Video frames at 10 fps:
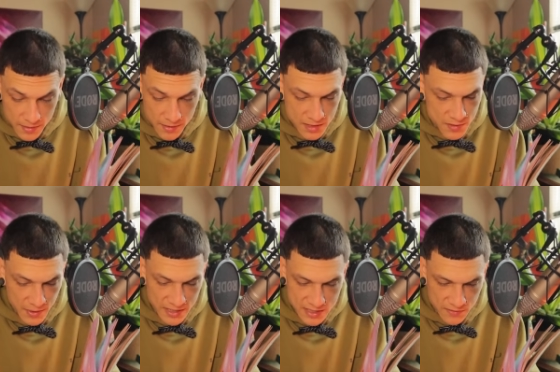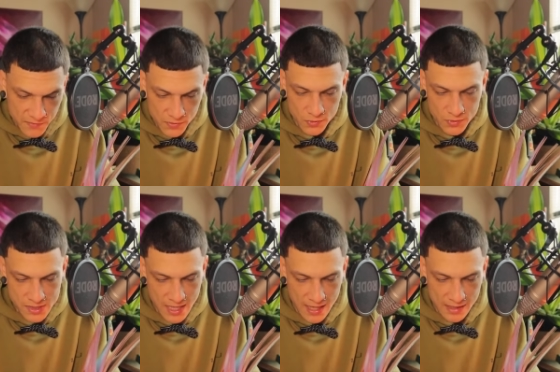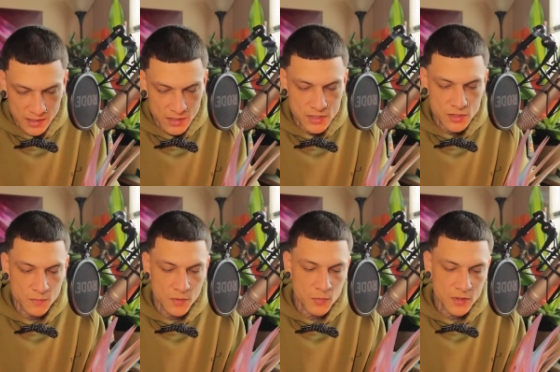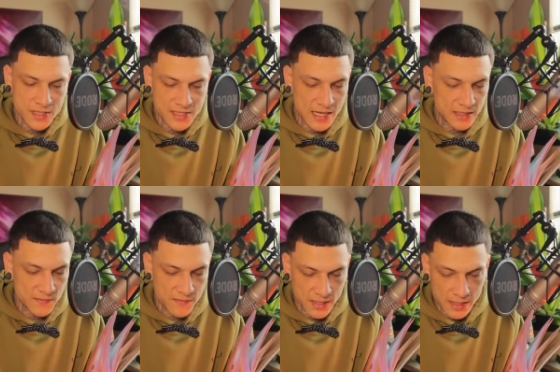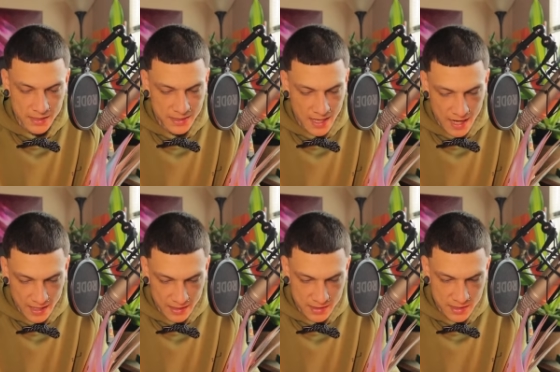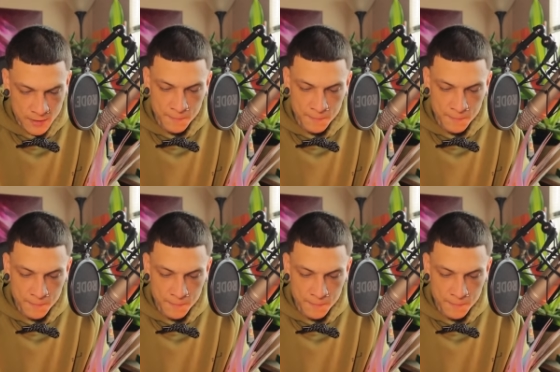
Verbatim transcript: the spicy foods and consume a more sattvic diet.